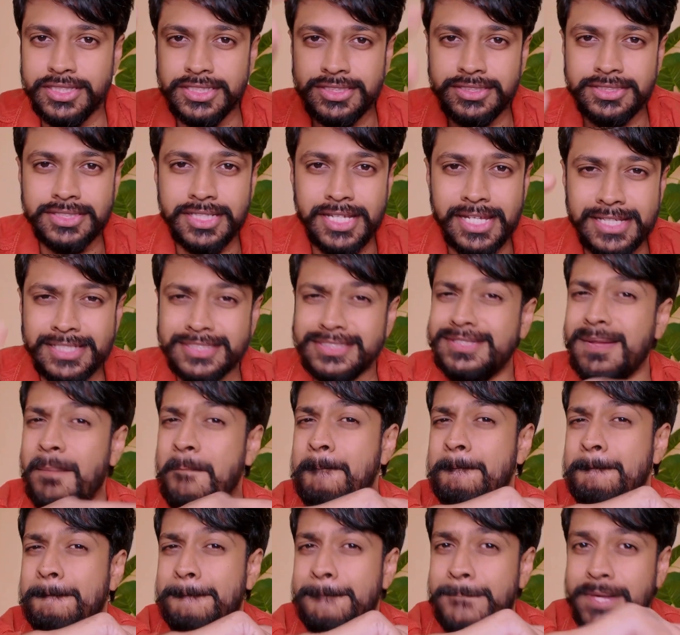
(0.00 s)
this is the
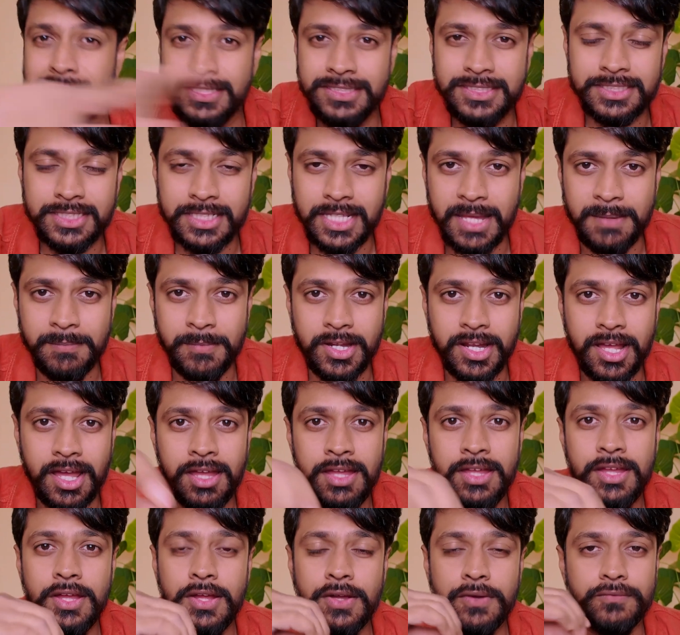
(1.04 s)
best
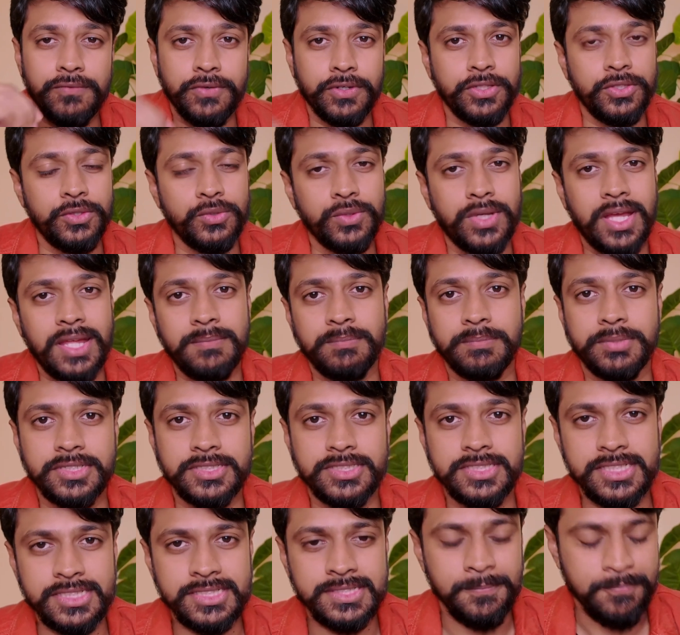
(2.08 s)
camera for you can
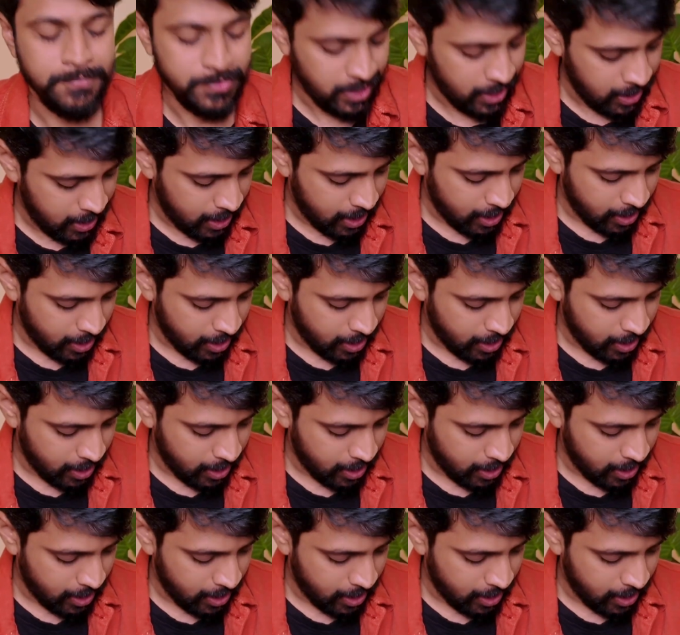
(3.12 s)
purchase.